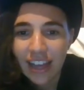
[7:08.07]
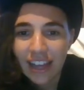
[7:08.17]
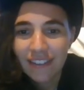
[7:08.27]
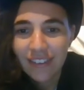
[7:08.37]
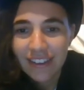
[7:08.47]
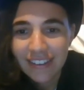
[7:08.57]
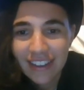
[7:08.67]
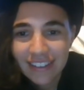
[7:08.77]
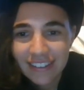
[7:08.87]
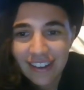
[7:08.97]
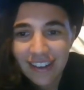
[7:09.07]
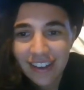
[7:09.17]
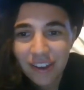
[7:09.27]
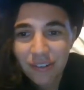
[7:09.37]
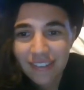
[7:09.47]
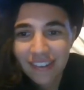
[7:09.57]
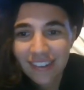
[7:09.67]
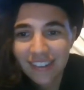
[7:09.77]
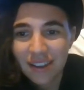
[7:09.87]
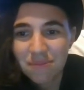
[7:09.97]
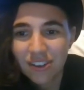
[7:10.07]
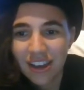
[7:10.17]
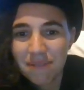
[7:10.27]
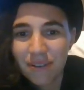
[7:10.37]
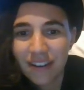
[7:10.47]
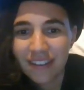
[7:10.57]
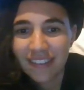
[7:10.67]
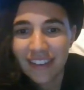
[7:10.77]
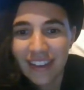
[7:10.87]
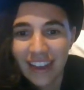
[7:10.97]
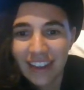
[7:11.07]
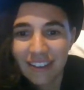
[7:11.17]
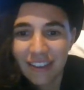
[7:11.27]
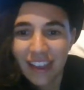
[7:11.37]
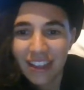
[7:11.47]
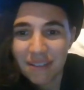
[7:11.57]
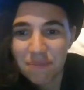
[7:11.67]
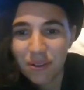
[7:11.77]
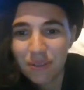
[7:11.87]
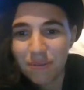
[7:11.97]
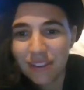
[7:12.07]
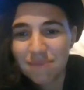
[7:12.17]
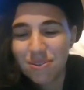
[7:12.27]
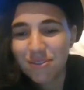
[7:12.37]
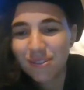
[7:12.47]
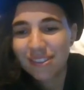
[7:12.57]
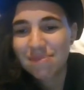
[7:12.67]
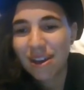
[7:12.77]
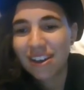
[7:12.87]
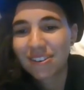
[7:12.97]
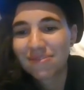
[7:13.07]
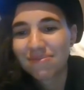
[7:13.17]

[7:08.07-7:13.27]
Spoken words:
elevating his dark, crescent-shaped eyebrows and looking at them both with an amused smile.